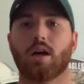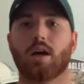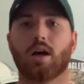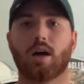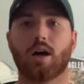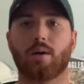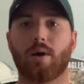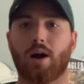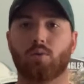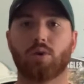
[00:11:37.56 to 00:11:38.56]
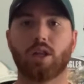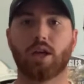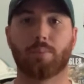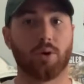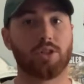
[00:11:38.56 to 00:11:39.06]
I really
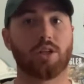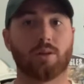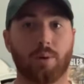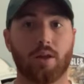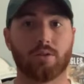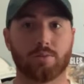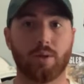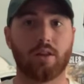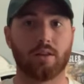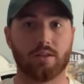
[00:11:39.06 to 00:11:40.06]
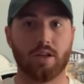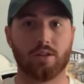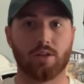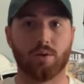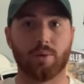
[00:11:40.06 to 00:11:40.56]
appreciate the Panthers beating the
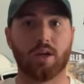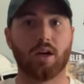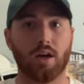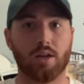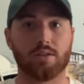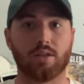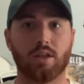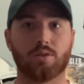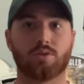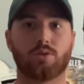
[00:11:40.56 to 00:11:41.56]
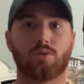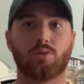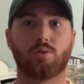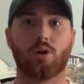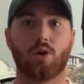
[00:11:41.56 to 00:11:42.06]
Saints, though, because the Eagles
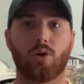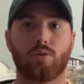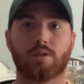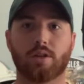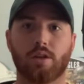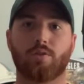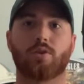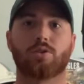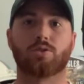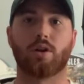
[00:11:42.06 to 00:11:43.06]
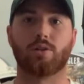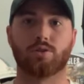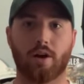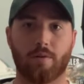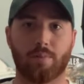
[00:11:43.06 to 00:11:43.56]
do own the Saints' first-round
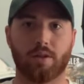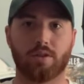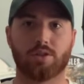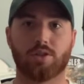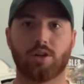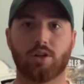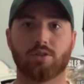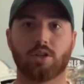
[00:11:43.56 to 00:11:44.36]
draft pick this year.